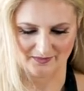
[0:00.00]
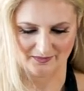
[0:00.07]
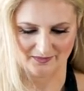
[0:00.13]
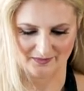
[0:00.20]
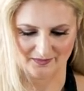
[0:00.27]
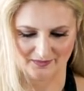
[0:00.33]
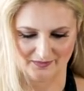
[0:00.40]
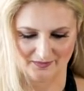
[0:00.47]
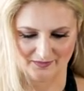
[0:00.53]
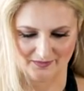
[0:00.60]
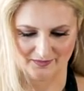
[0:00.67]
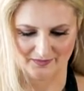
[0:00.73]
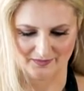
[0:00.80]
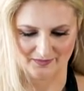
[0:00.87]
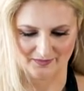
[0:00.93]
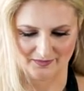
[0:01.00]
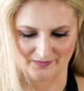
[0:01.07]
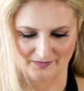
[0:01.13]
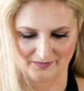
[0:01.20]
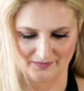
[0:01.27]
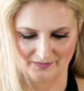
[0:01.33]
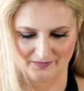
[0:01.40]

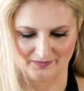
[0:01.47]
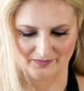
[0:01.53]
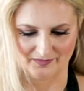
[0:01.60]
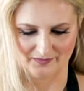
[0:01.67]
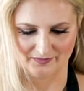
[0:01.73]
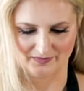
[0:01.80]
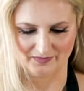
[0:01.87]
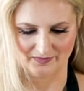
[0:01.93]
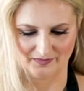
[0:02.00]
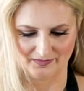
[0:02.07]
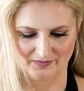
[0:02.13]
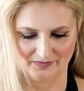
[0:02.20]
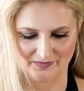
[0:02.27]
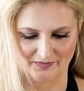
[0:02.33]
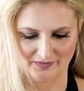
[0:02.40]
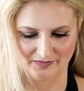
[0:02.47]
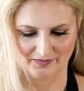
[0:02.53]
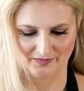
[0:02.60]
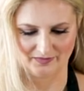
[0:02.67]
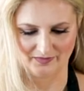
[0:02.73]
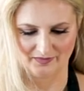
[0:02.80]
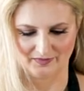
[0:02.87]

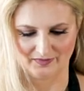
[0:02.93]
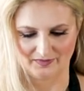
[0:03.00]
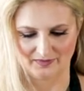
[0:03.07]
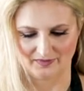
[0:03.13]
Nothing is said.